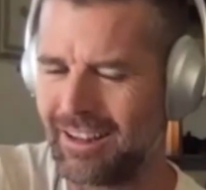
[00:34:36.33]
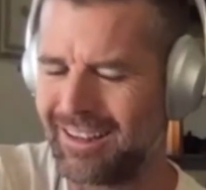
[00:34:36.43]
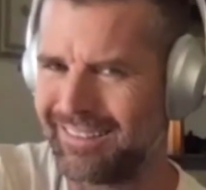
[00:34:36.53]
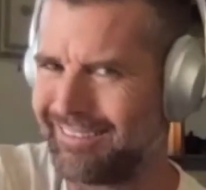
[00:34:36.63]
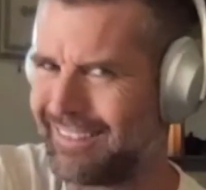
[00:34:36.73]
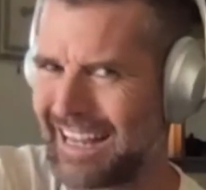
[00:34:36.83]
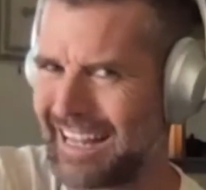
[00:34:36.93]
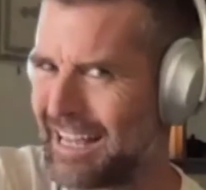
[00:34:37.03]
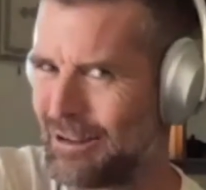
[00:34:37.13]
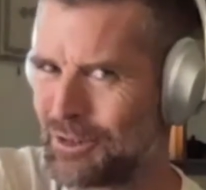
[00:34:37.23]
nah,
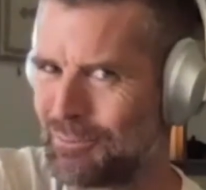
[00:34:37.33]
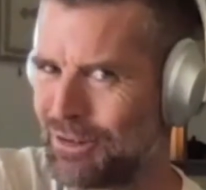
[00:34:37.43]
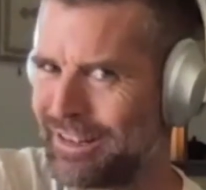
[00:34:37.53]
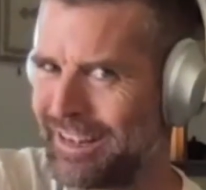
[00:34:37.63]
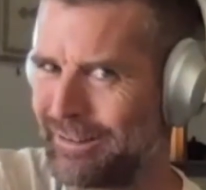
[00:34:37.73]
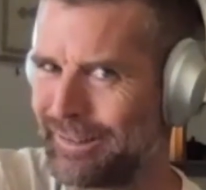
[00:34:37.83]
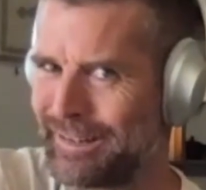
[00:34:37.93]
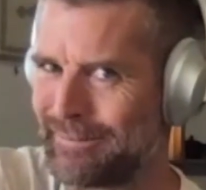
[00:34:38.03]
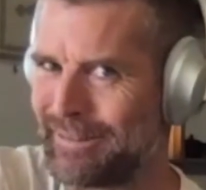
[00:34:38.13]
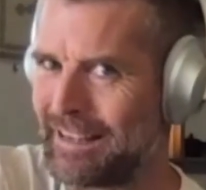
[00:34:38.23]
that looks pretty healthy
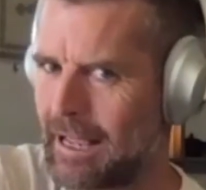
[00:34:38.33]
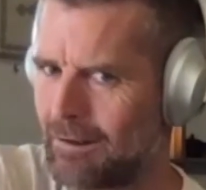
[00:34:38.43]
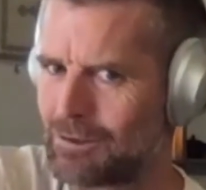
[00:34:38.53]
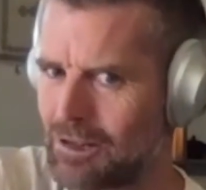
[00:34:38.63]
to me. That looks like